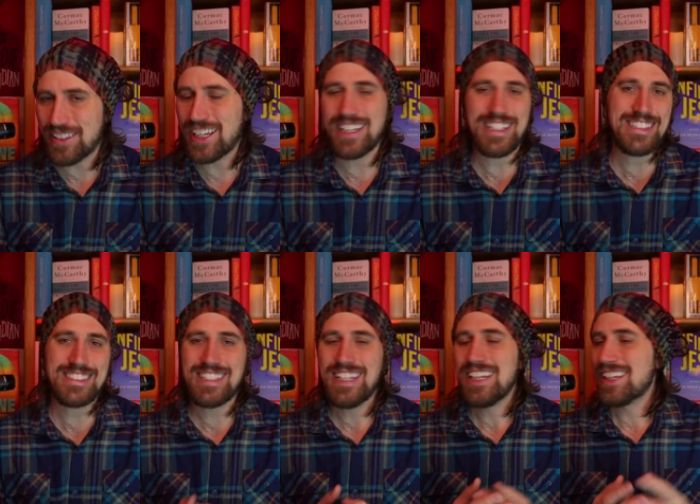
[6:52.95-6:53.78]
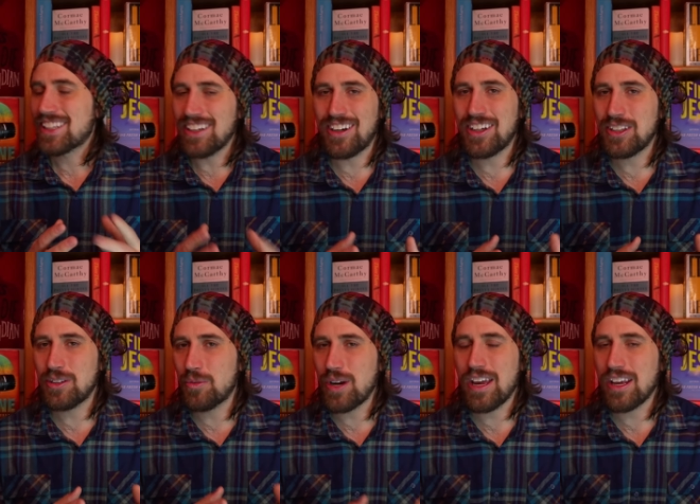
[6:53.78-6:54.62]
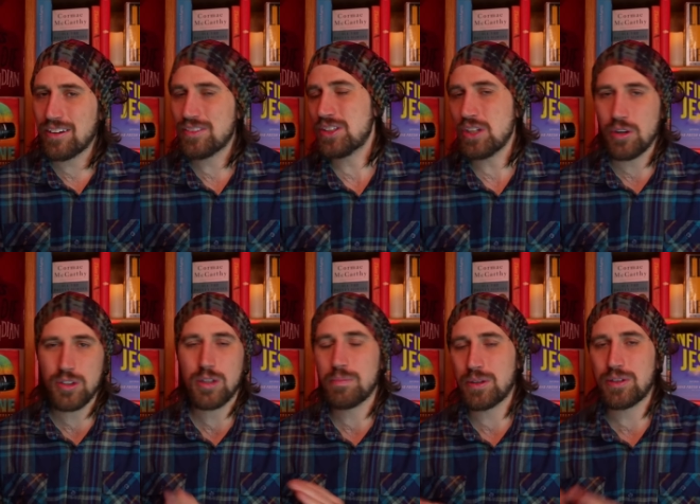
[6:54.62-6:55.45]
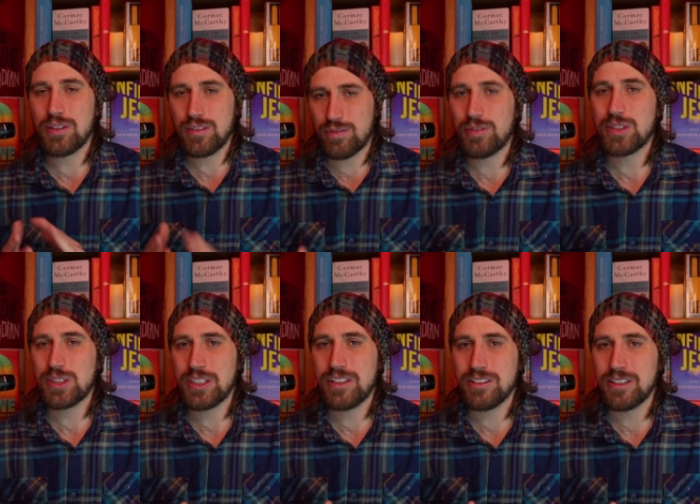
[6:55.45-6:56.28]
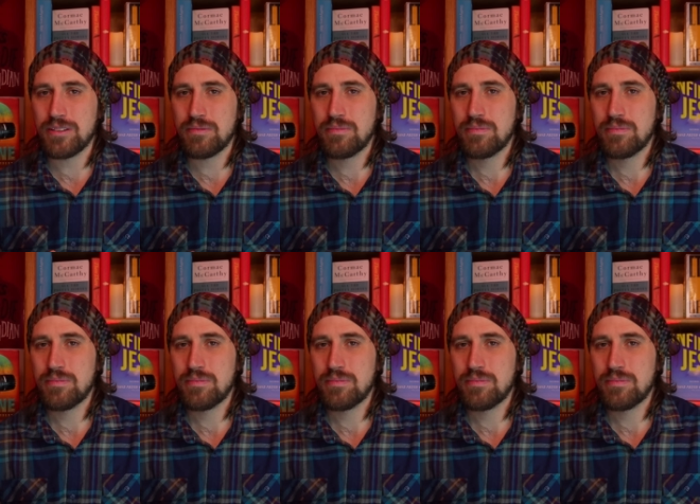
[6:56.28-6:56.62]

That is gone the way of the dodo bird, unfortunately.